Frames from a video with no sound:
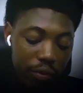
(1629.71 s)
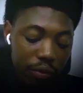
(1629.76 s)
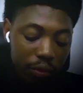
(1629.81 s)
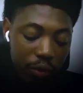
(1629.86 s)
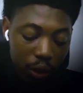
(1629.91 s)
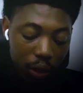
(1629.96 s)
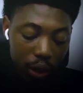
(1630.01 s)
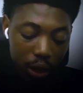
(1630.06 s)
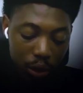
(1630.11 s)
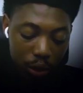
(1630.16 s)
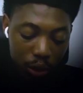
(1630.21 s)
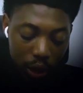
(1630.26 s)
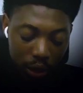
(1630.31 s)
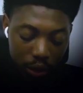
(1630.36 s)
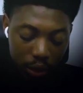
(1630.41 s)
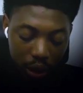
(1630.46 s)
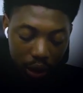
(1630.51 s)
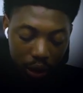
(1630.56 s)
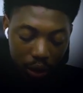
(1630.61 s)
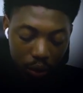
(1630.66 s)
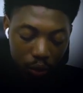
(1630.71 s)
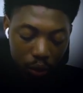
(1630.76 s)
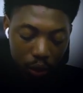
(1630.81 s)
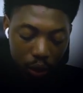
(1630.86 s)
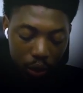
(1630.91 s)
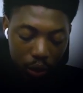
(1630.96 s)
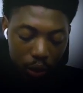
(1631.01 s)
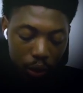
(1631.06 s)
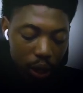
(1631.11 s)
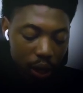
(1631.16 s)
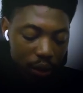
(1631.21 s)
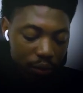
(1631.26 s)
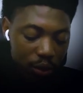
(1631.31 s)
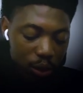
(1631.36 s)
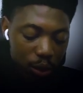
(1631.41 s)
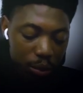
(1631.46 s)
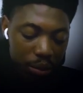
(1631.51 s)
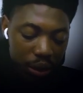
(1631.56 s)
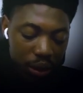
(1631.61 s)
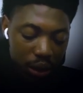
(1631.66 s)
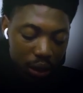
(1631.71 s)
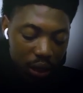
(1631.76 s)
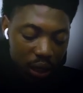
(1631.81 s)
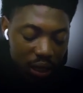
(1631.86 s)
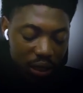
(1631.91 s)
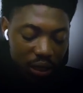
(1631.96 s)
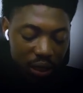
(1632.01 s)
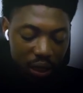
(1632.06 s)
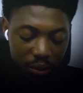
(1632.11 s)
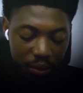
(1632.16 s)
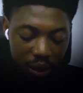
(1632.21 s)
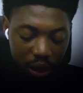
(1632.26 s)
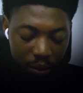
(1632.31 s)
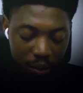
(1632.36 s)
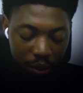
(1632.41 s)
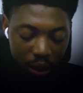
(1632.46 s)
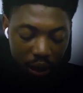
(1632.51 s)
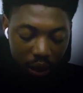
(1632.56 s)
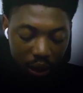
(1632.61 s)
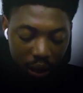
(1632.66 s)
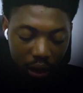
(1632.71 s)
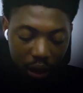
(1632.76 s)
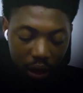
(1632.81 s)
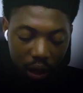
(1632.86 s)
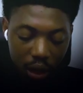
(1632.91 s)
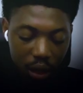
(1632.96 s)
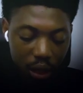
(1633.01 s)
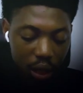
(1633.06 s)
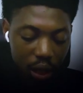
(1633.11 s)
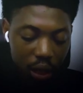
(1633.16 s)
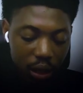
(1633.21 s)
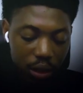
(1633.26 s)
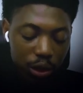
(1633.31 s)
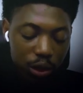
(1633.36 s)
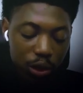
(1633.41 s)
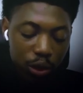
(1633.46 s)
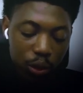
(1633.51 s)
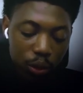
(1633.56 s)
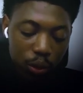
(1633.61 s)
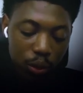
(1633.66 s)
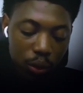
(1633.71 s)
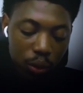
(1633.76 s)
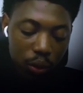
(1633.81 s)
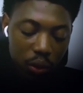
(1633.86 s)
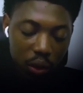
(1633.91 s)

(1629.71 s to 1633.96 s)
For it to actually work, you have to be in that same terminal that you